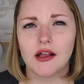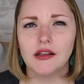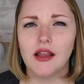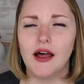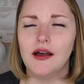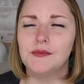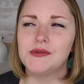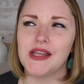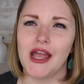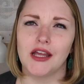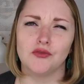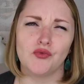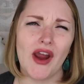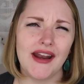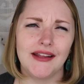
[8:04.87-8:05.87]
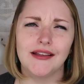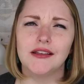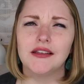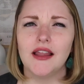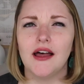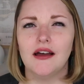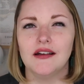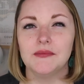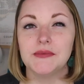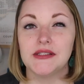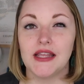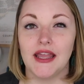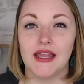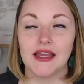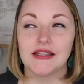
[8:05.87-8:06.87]
clubs and writing
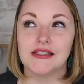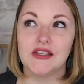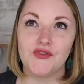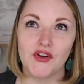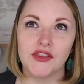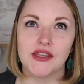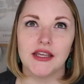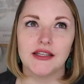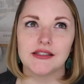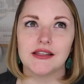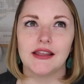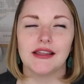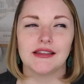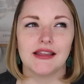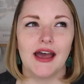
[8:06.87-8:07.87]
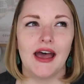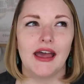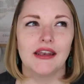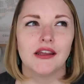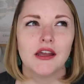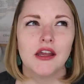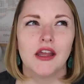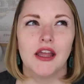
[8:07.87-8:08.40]
clubs and different things like that.